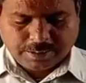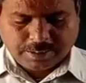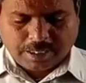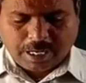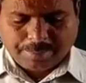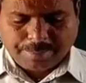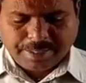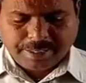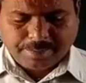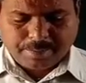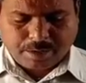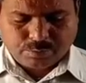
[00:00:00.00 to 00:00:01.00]

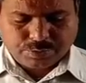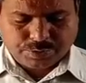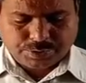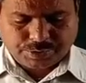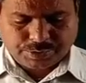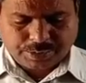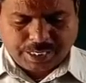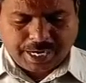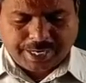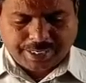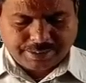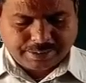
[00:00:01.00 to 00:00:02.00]
Carpenter mouth
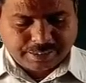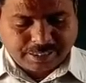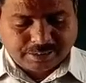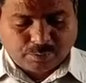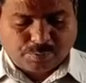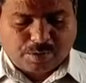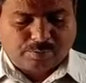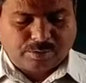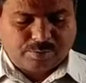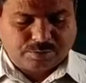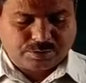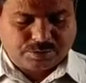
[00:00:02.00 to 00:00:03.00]
and the other
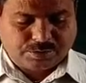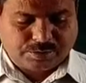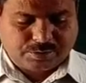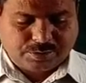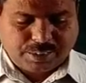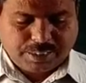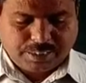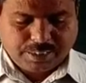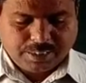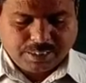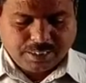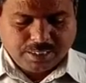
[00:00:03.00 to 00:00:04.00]
problems.
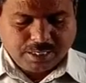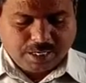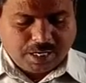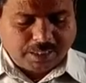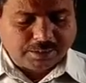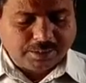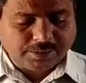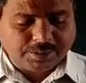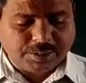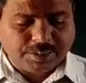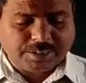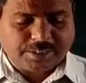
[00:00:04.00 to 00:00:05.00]
Okay, other
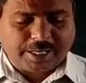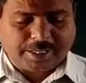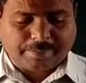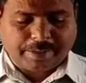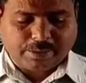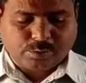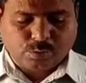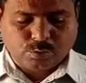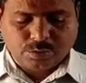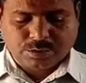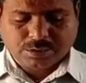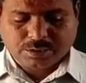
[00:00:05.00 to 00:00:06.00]
things like my
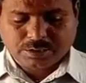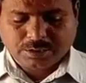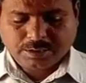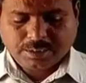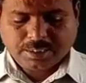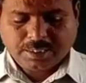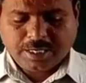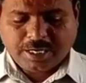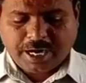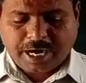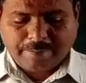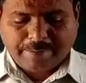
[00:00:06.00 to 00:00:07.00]
clothes
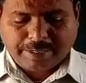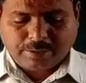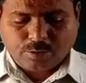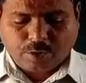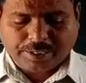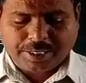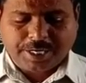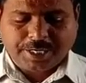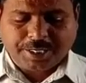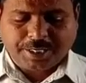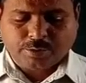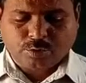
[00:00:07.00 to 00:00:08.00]
and my not
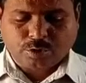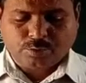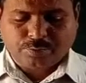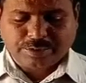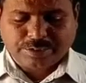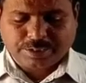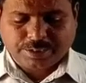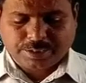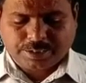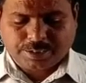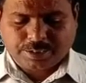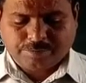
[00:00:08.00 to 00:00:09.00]
eating
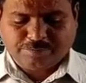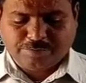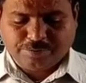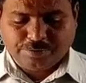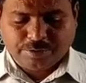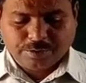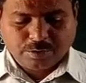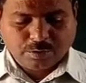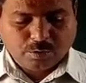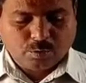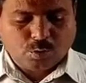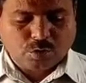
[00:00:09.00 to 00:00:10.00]
non-vegetarian
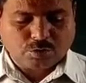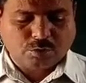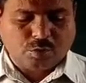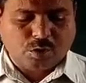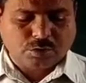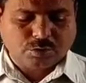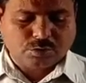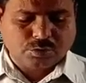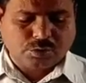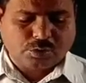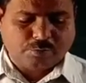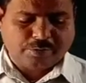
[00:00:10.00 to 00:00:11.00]
food was
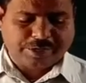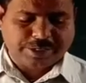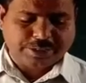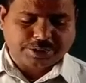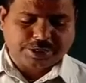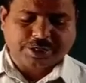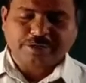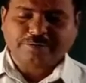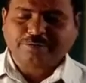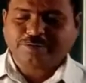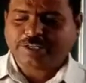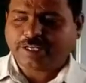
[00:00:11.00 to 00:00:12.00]
also very strange
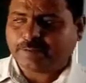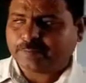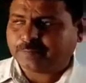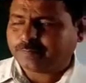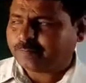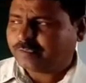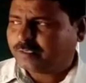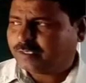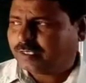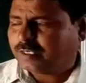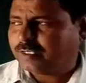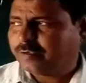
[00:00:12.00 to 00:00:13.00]
for them
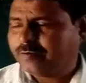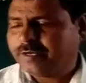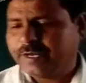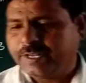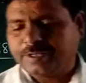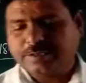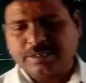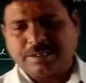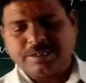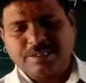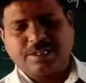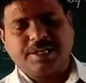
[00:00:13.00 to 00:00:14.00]
and the Indians. And
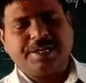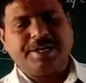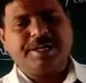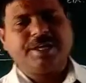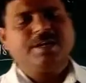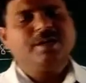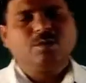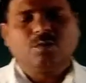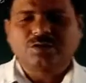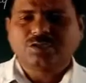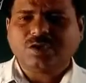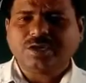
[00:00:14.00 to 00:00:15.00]
this lady
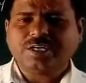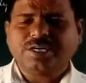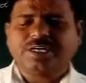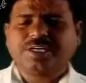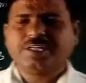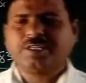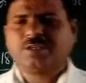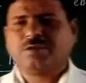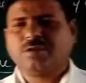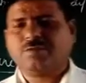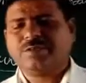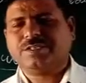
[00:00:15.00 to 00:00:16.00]
was not eating the
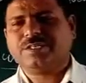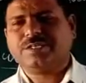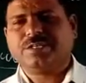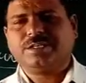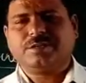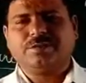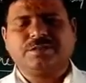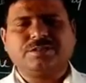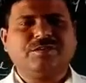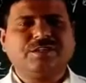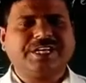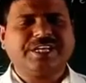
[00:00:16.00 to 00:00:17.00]
non-vegetarian, was
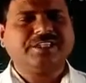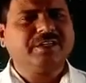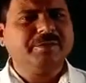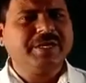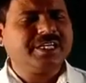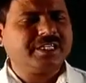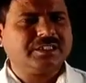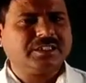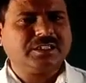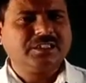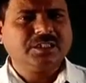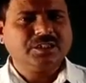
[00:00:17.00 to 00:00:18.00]
not eating the
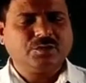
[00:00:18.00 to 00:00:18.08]
meat.